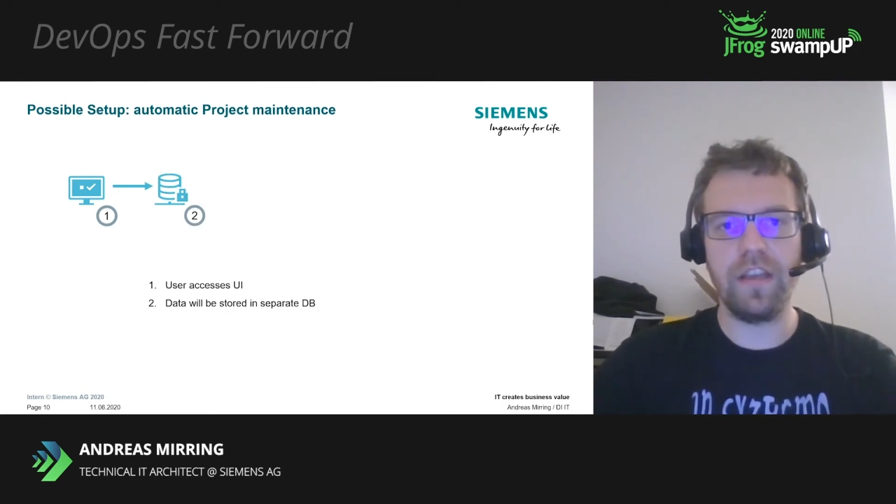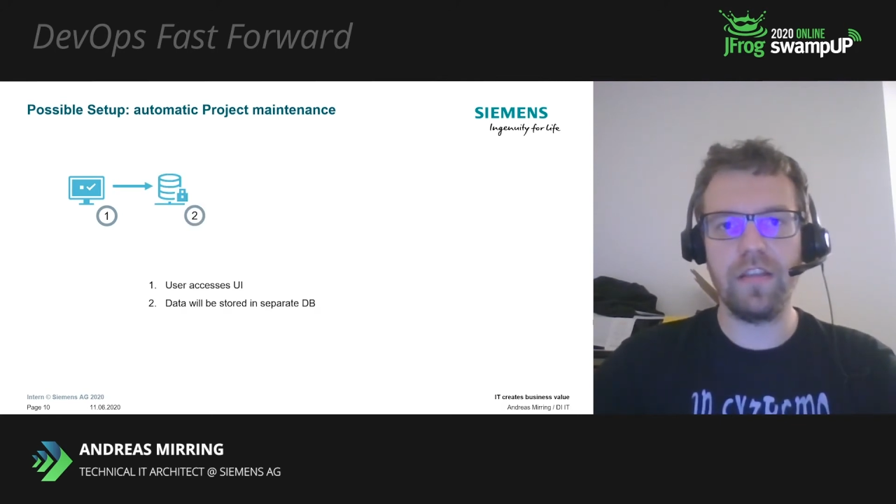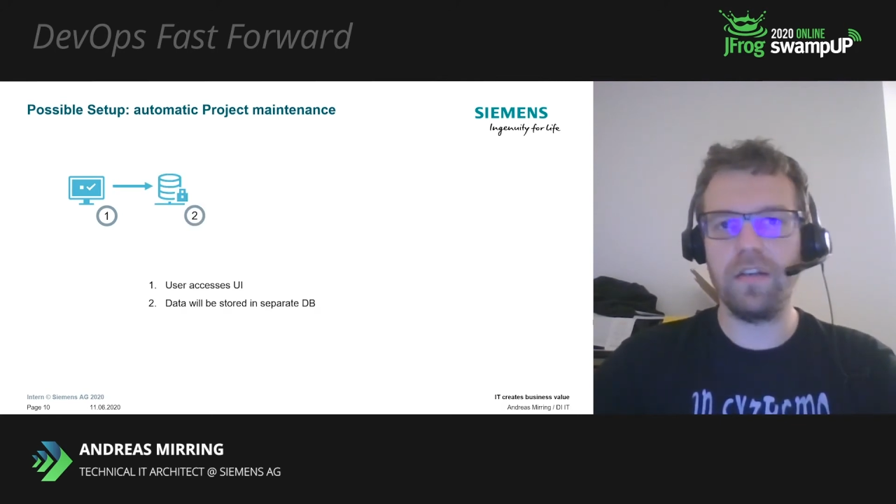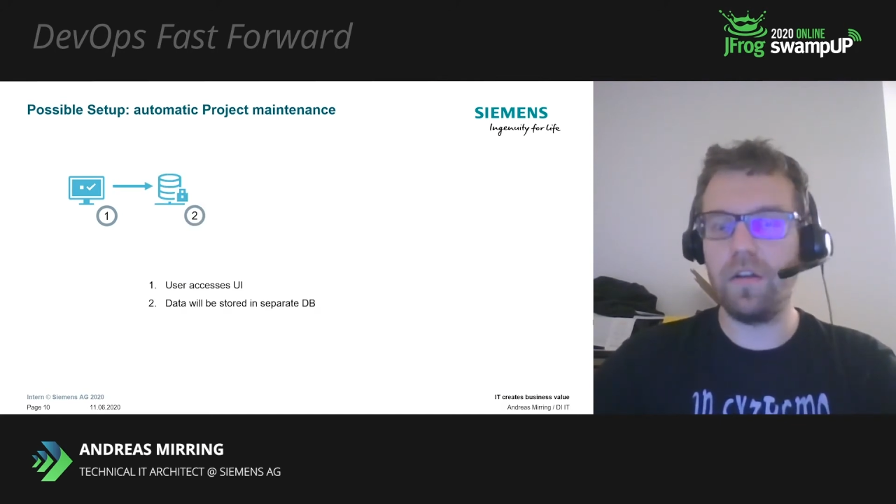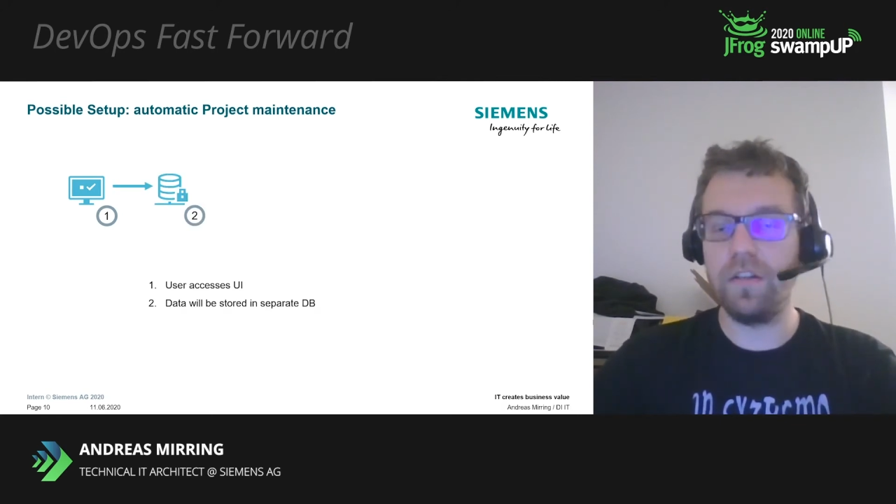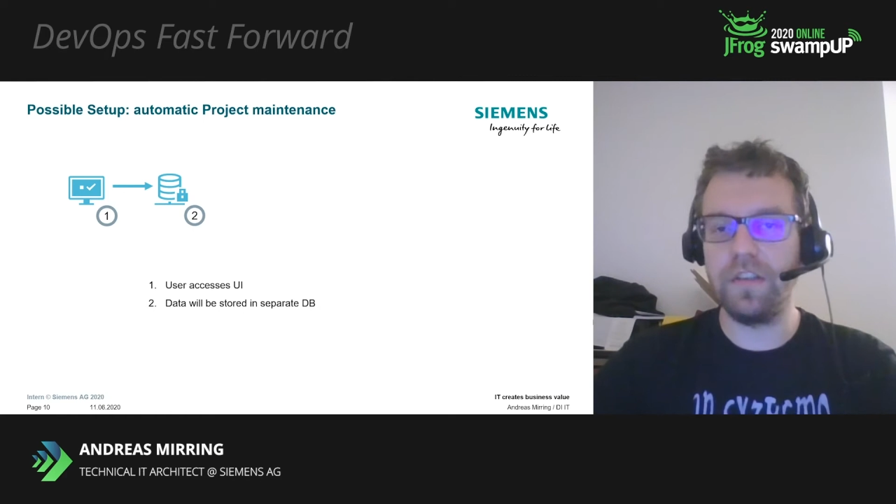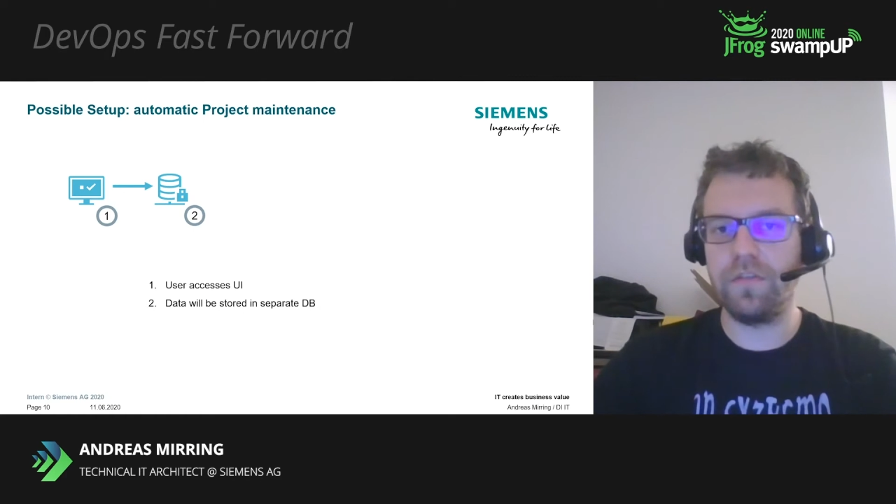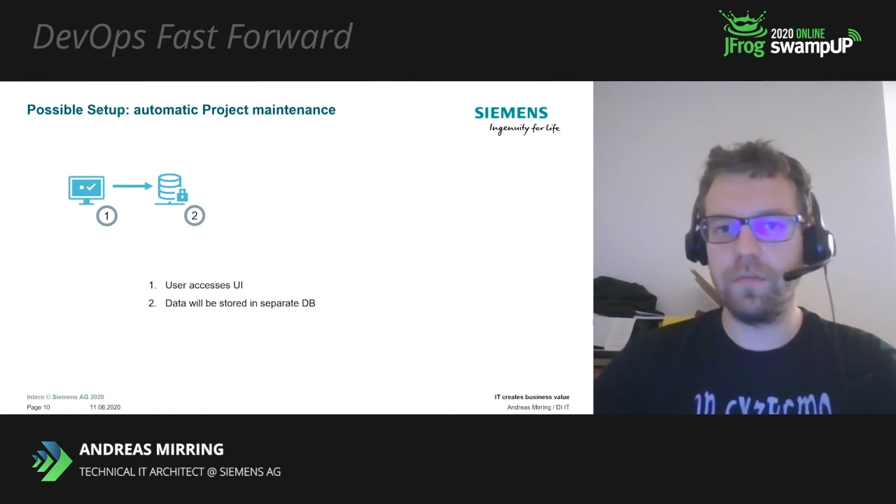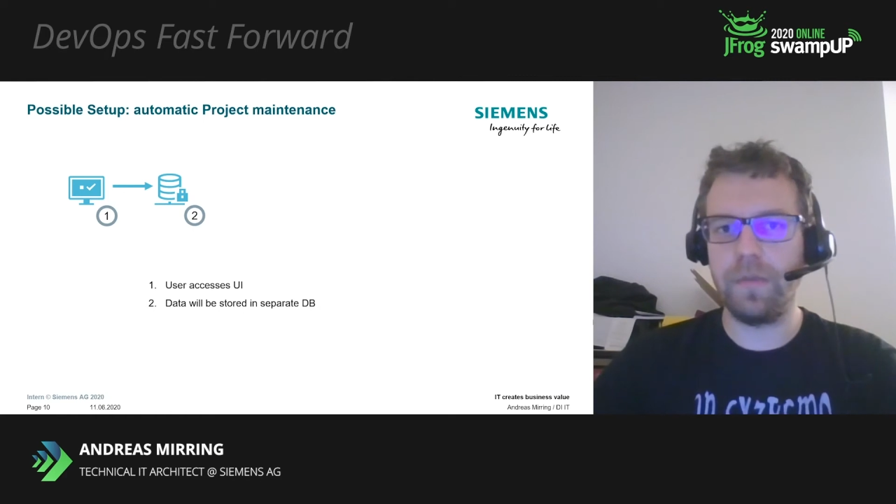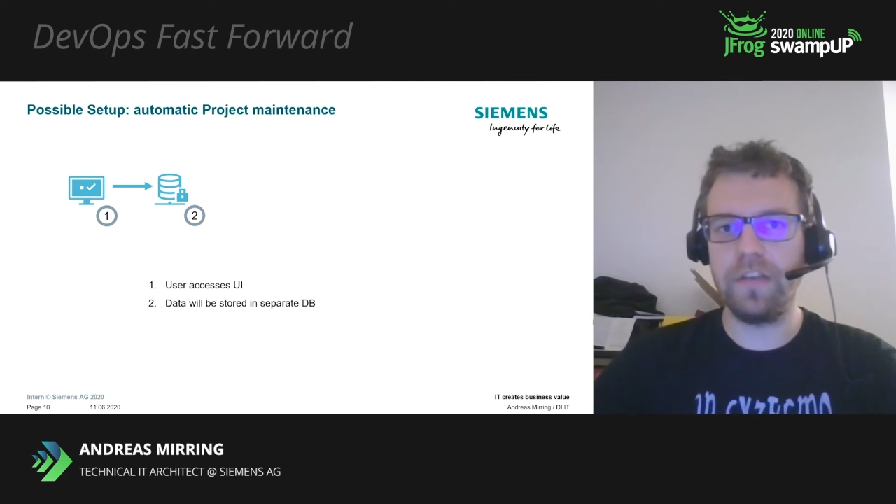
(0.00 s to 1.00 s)
gather all the
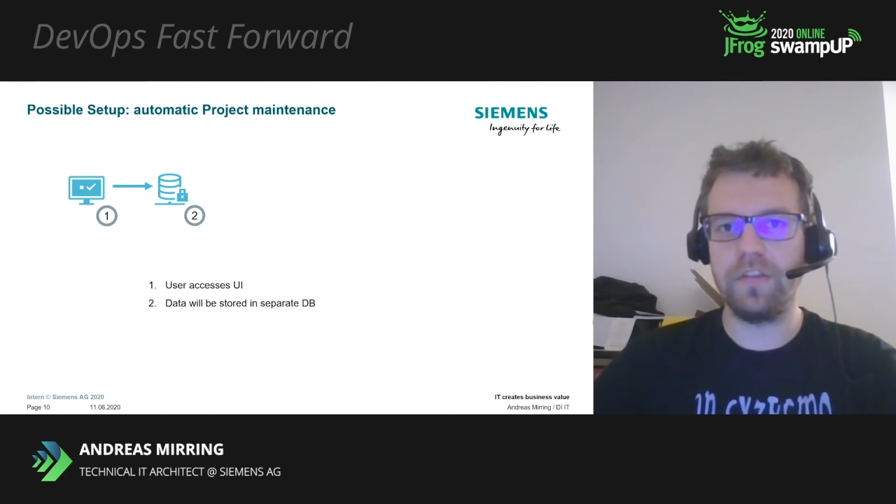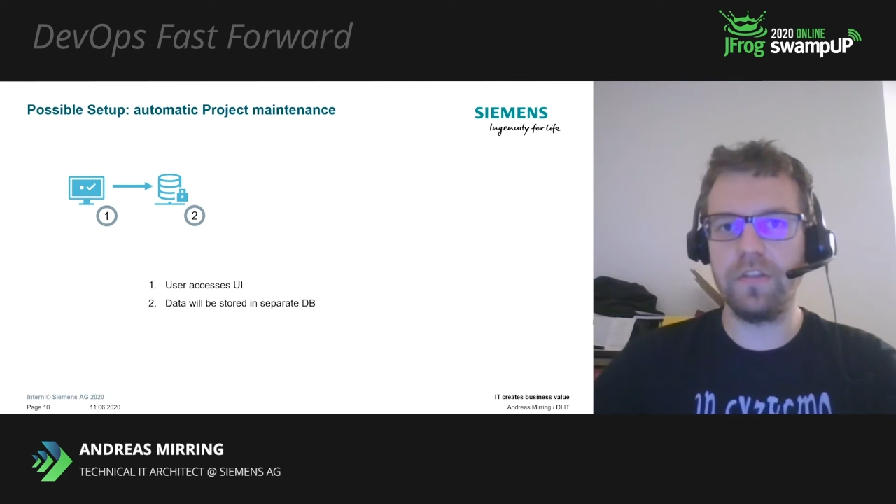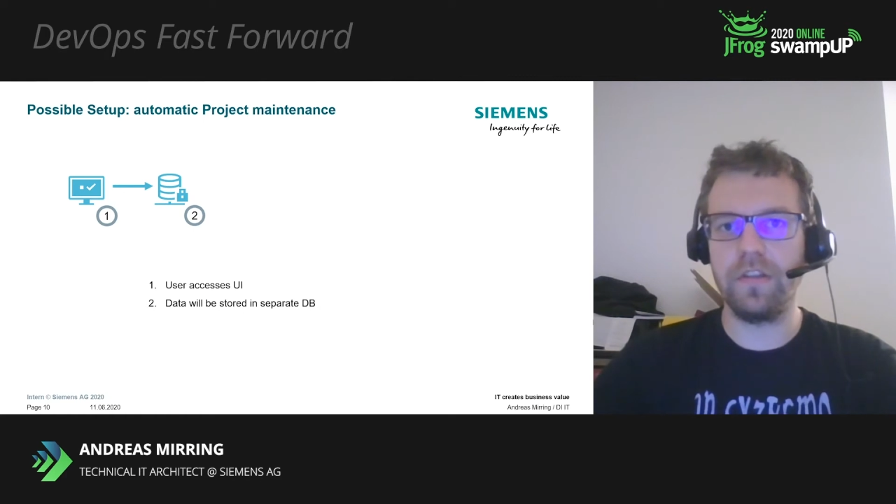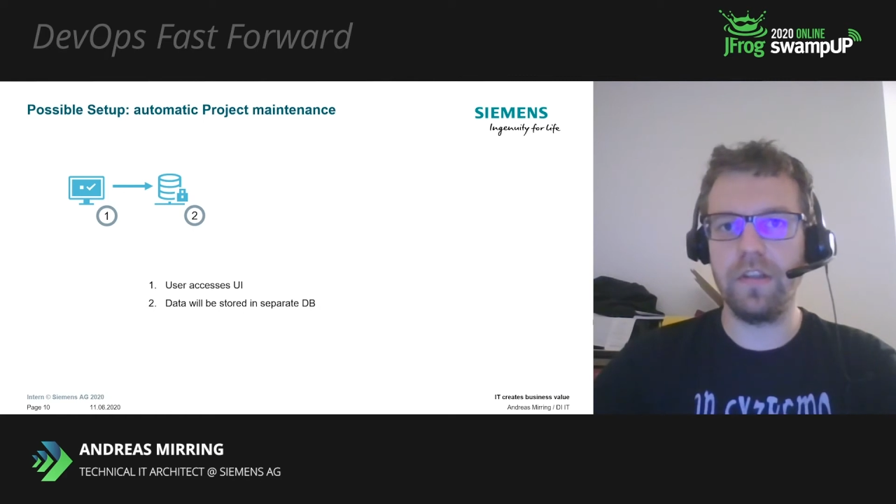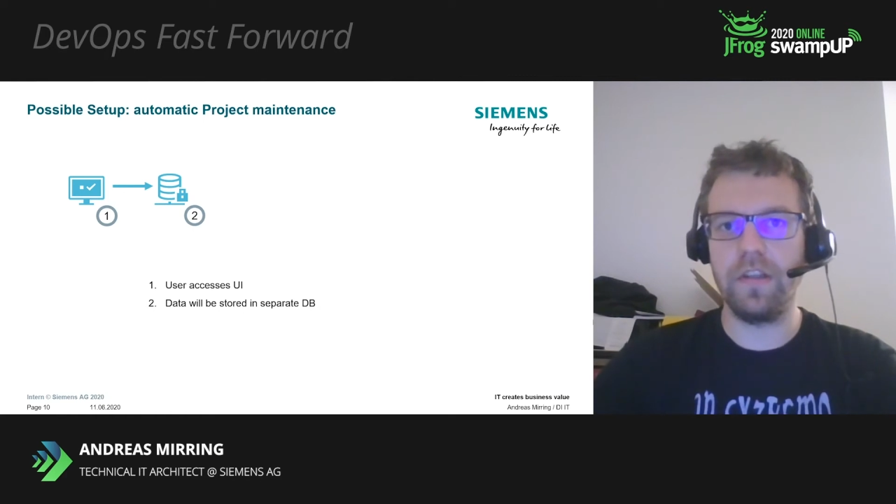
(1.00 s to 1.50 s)
information,